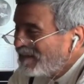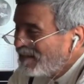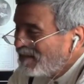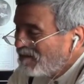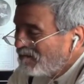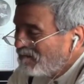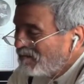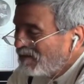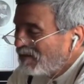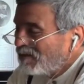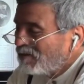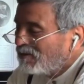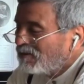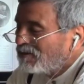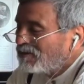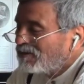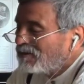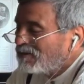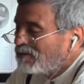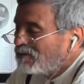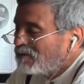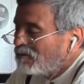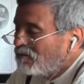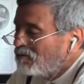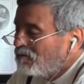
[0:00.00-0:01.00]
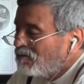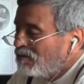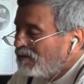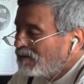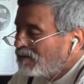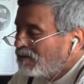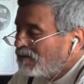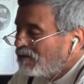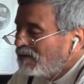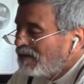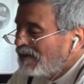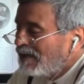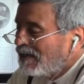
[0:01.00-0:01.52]
Because who is
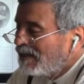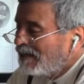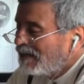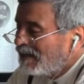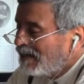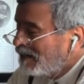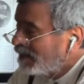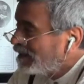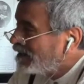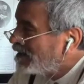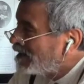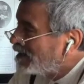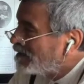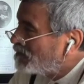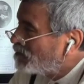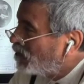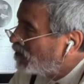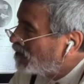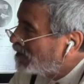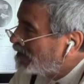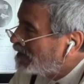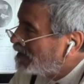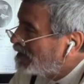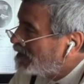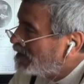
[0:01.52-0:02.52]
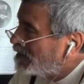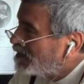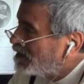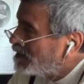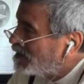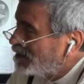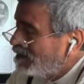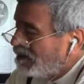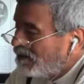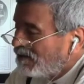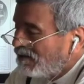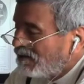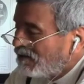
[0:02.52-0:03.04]
going to elect these politicians
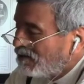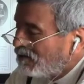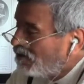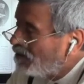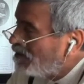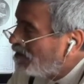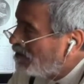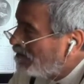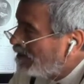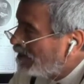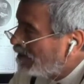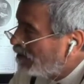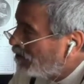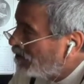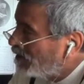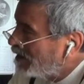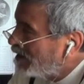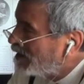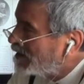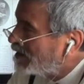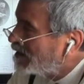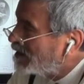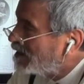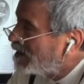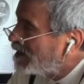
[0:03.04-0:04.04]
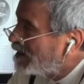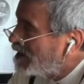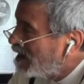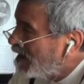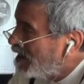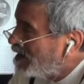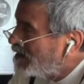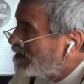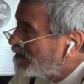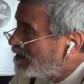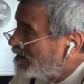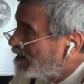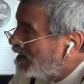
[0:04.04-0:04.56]
that are going to regulate
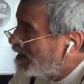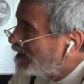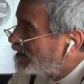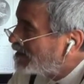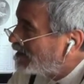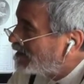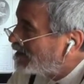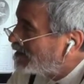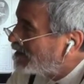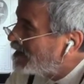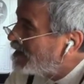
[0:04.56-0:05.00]
higher taxes?